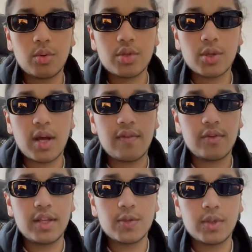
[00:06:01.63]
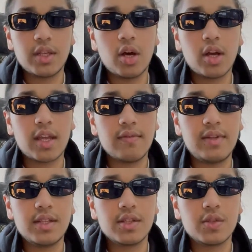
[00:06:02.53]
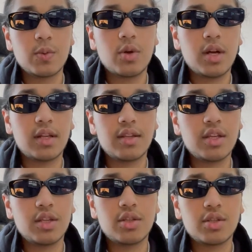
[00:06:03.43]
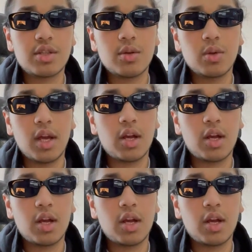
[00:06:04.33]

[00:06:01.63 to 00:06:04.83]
Also I have this with the ARKET fleece as well, and I think it just still like